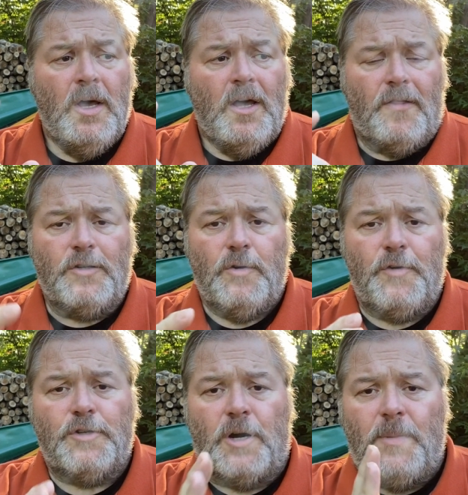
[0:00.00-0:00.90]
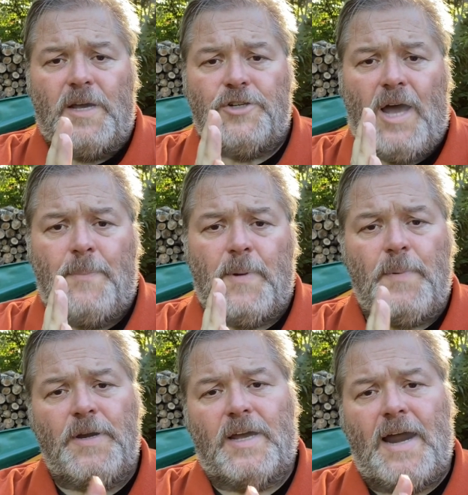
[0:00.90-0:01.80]
this review is going to be chopped up
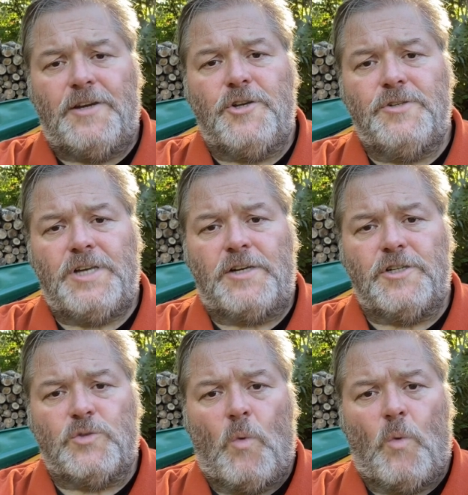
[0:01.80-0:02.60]
into kind of two sections.